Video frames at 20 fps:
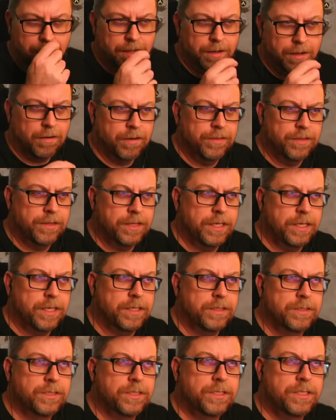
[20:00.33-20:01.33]
on
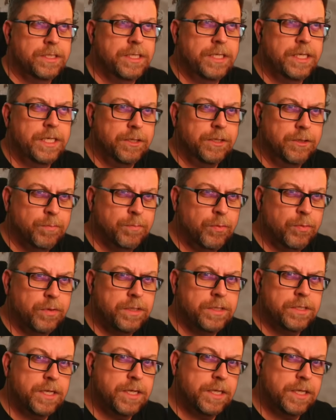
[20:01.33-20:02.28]
the skill points,